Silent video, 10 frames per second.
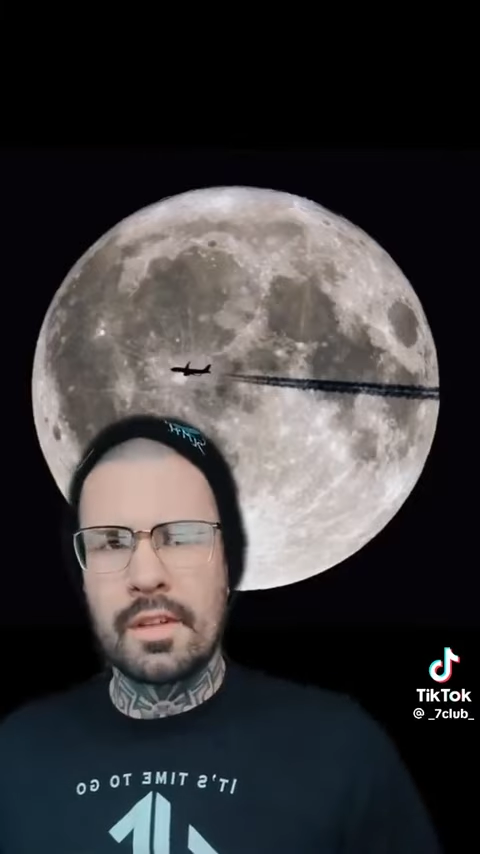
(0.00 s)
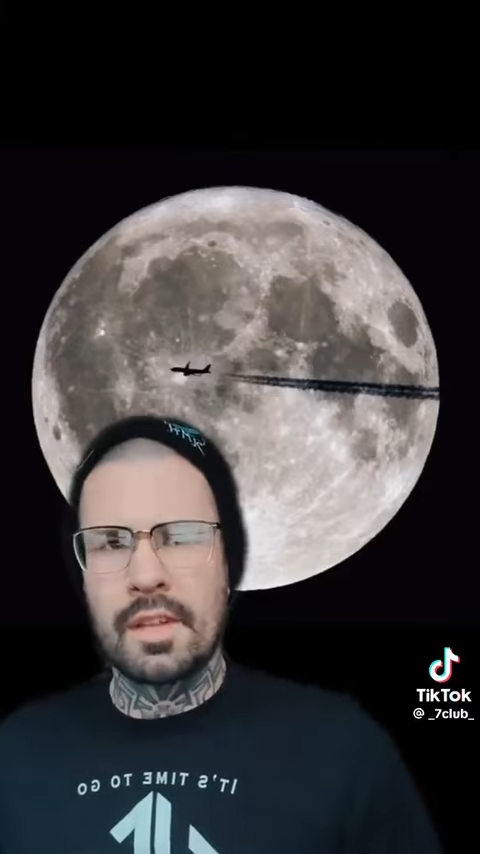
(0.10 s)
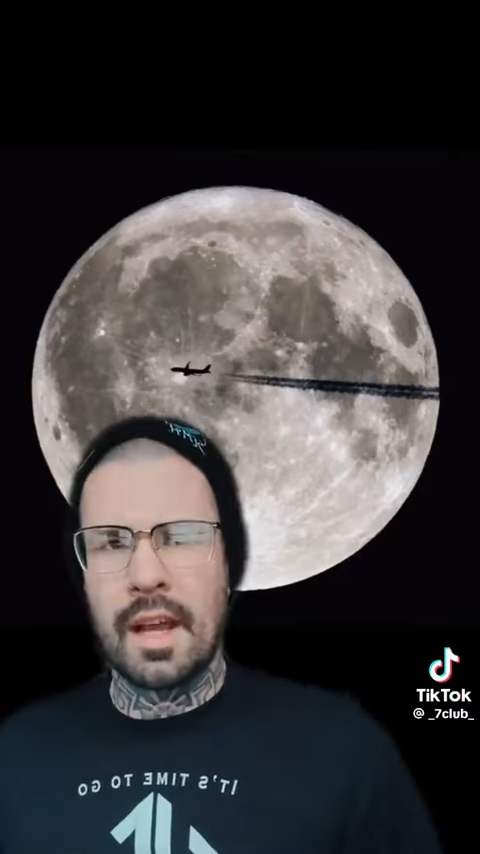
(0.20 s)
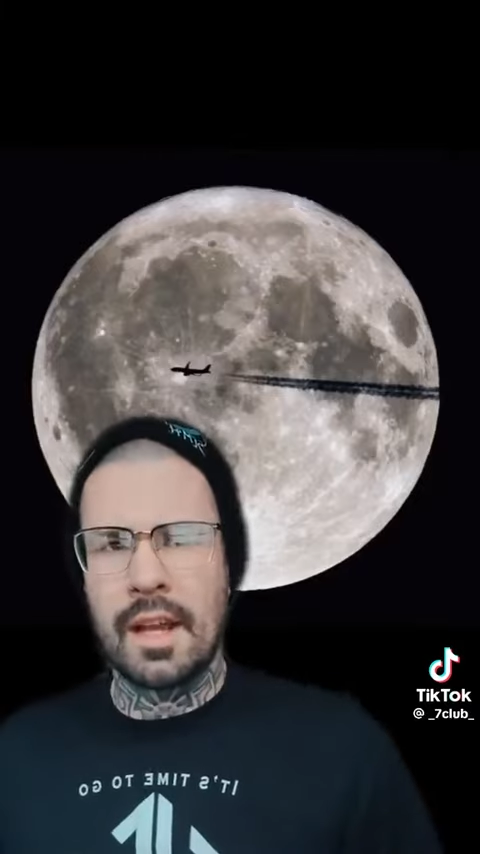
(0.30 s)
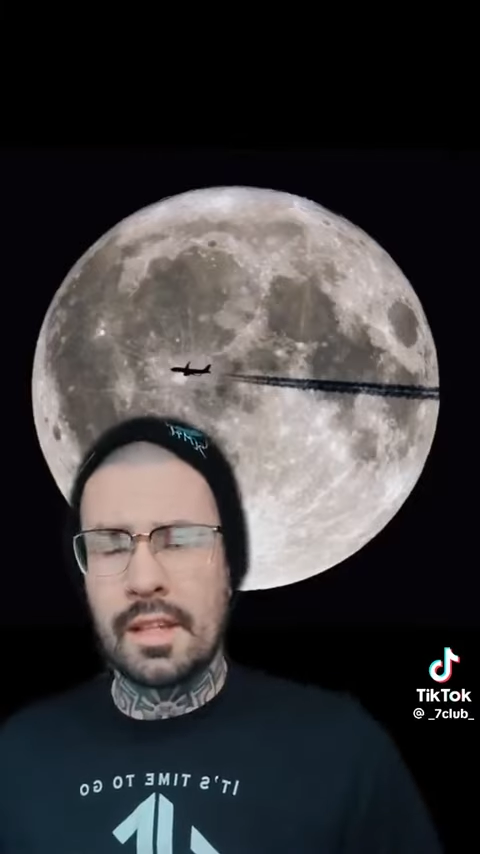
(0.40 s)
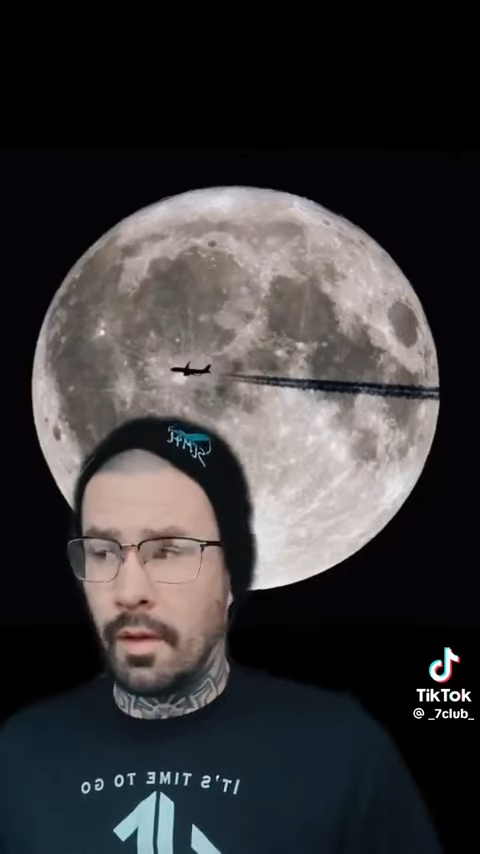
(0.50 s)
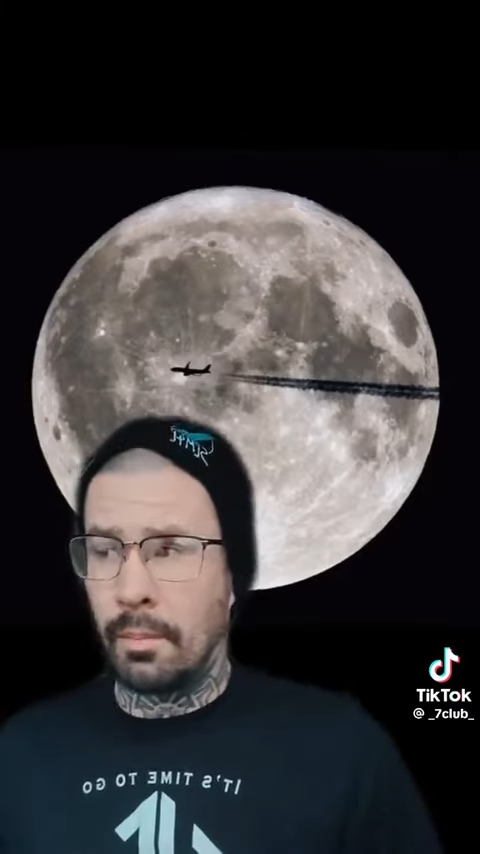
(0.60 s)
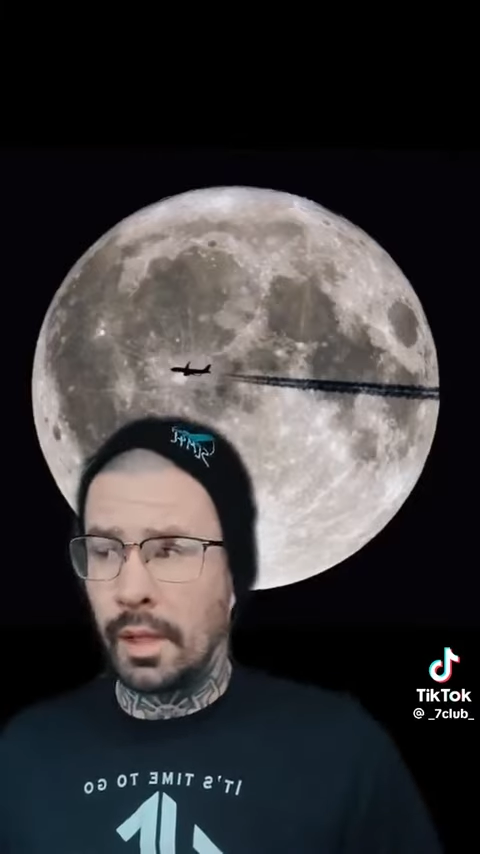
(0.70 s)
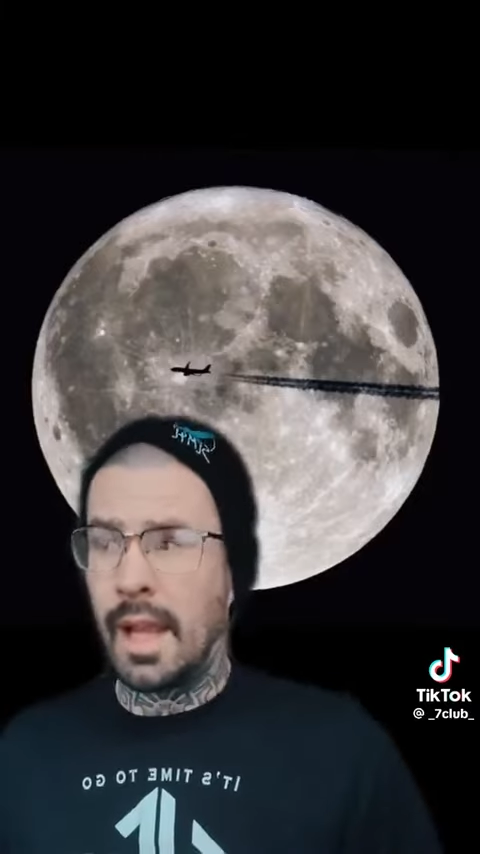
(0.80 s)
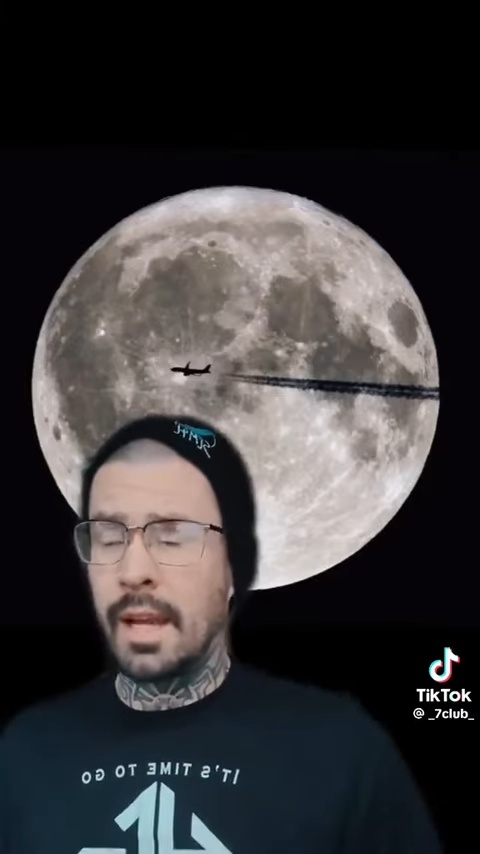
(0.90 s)
the size of
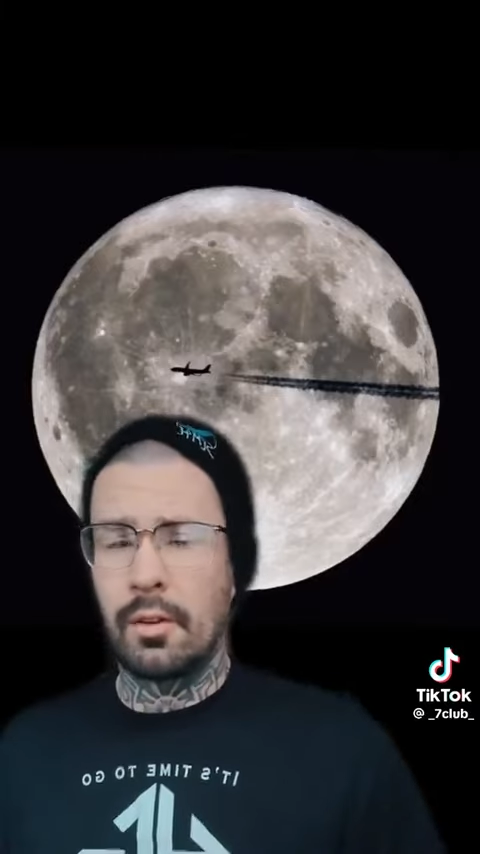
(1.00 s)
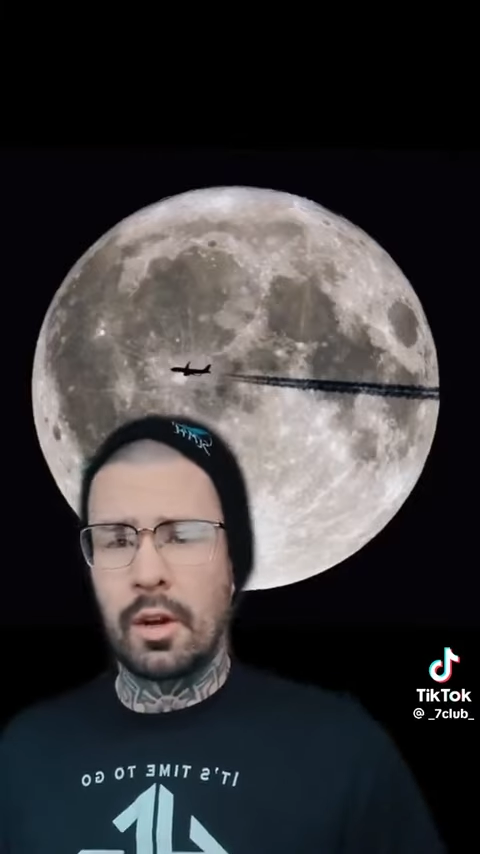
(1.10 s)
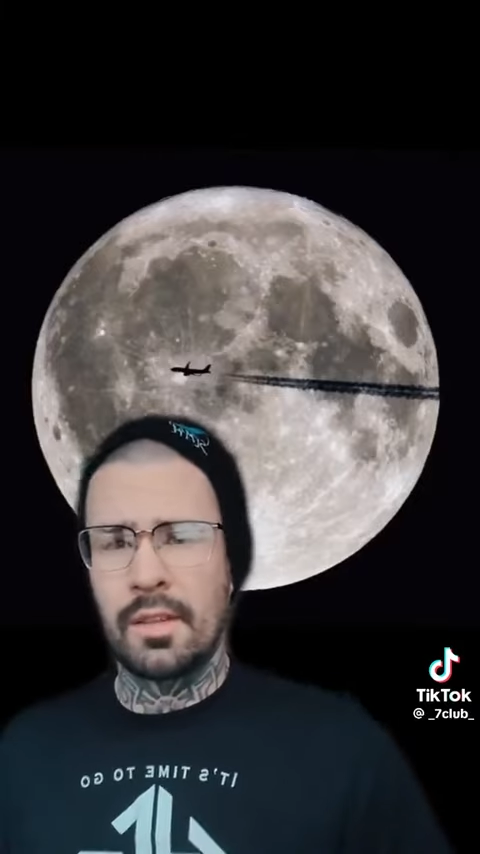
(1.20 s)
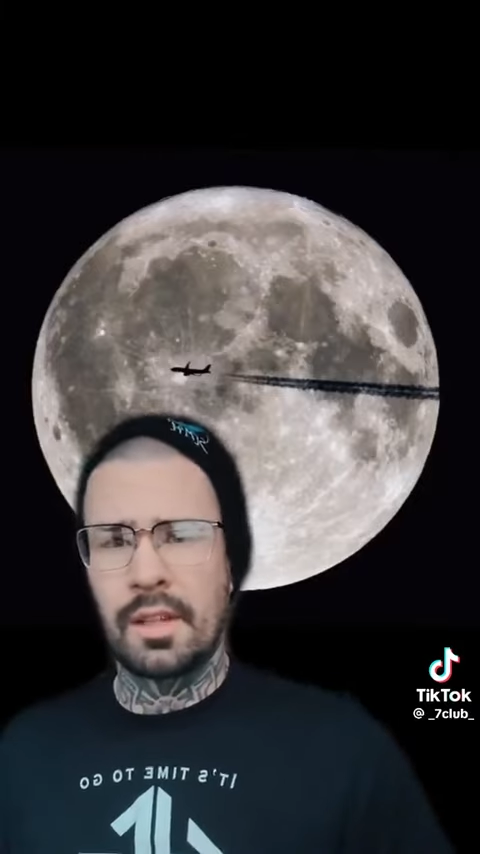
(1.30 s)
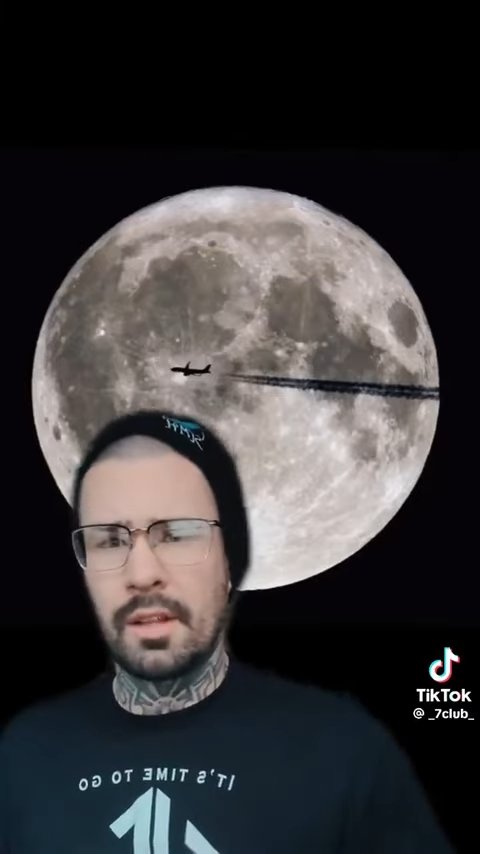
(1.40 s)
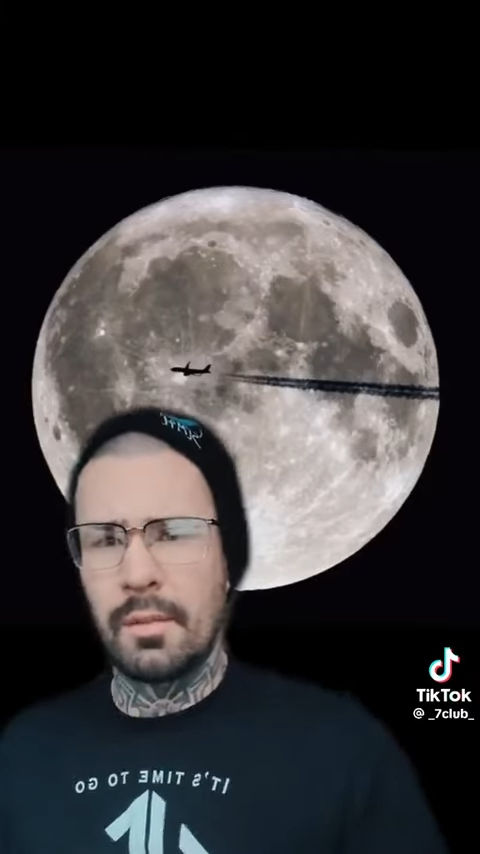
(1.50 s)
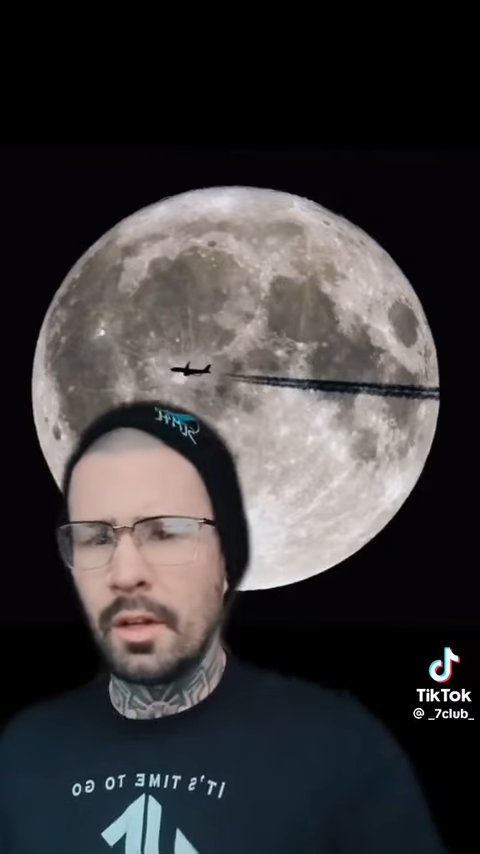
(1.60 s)
a plane crossing the